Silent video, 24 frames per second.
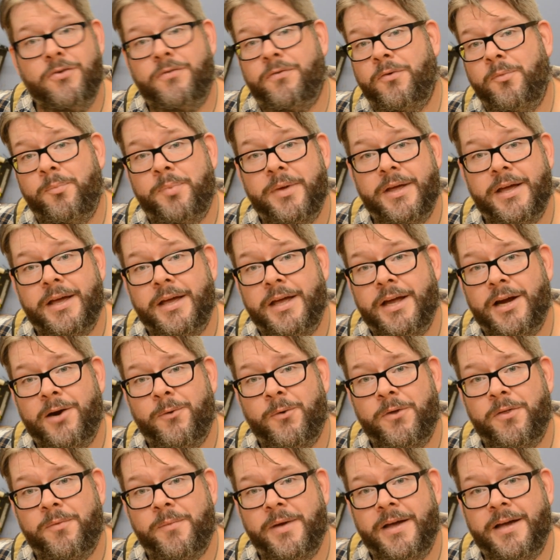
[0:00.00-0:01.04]
you for being
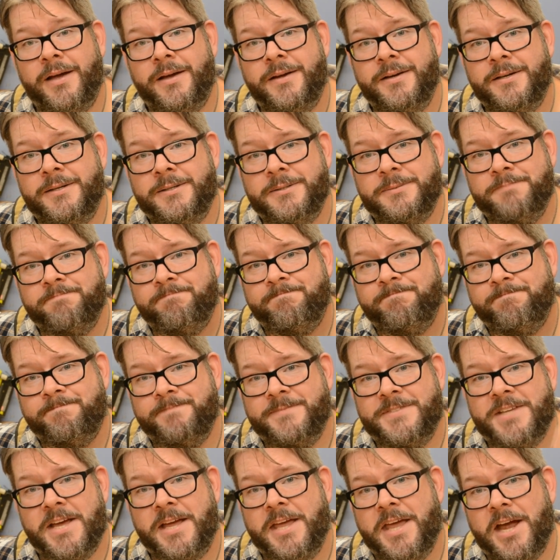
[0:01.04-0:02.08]
here with me.
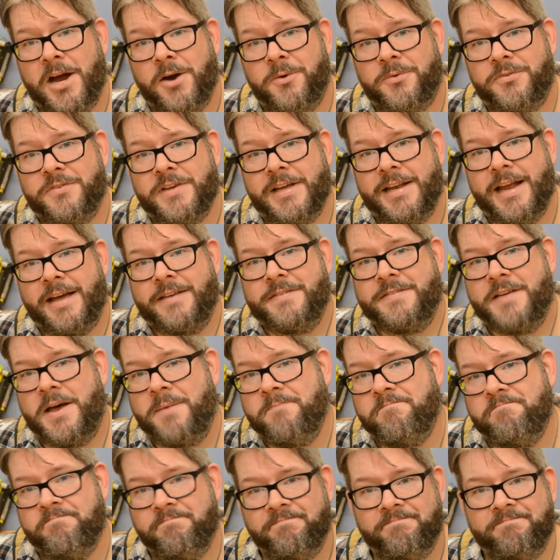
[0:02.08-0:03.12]
Take care. I'll see you next
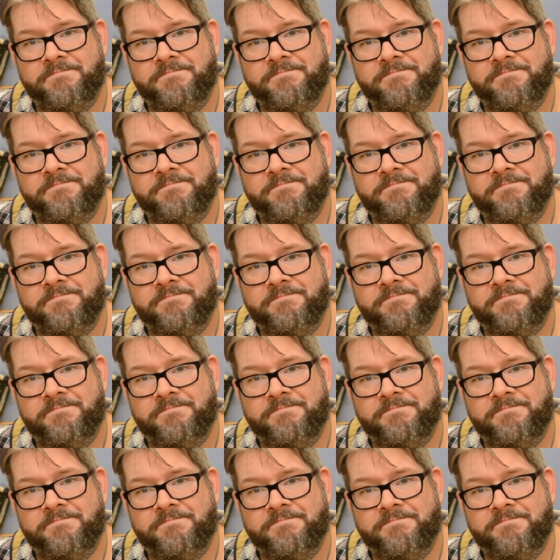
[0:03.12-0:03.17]
time.